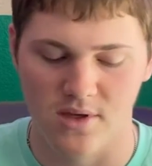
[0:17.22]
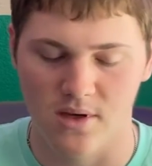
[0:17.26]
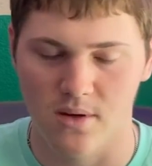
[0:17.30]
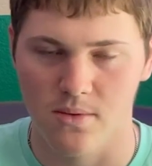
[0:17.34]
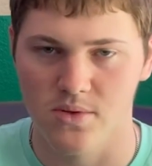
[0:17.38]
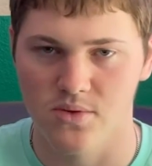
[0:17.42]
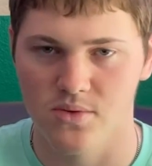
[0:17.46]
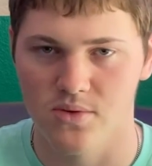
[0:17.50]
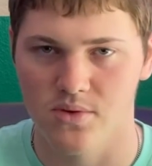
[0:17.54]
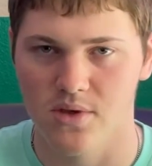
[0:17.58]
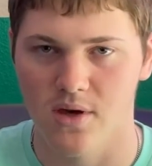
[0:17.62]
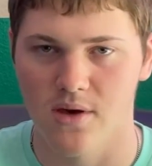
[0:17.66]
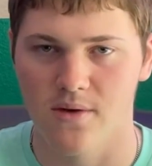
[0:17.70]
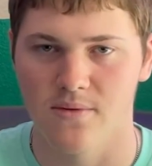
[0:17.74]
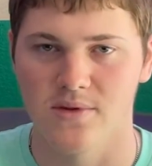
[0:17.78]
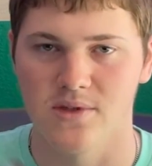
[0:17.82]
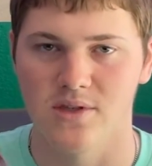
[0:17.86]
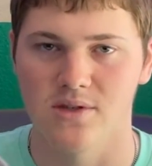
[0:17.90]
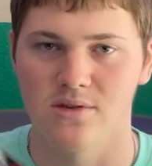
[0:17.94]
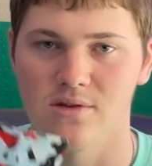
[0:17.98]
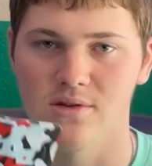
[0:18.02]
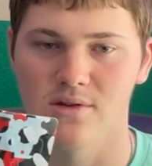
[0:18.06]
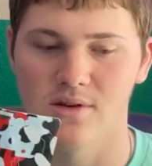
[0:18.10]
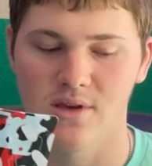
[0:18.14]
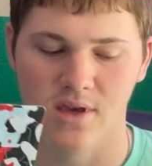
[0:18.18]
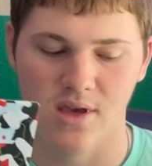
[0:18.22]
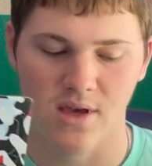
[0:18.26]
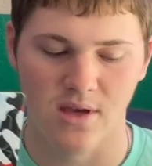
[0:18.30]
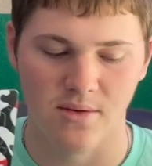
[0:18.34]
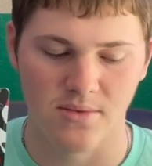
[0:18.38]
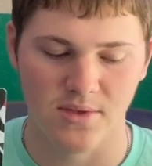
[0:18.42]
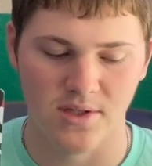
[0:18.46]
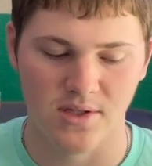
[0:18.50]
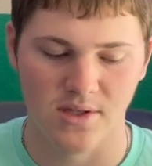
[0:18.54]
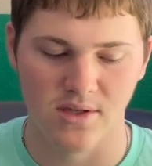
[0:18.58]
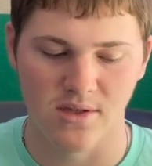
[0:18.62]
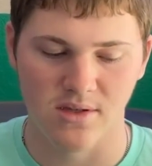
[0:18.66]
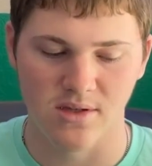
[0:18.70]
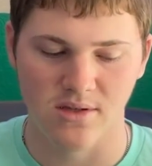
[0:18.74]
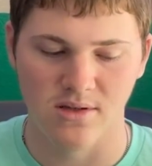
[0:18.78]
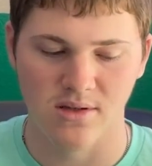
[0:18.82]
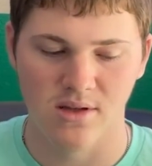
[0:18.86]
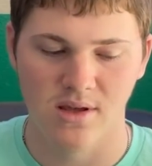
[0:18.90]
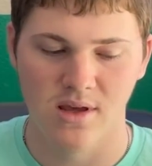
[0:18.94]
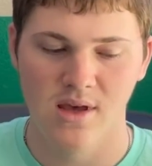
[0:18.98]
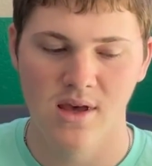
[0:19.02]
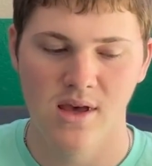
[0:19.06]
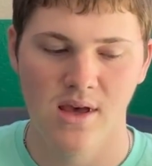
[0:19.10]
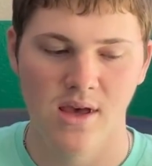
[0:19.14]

comes with obviously your Camskn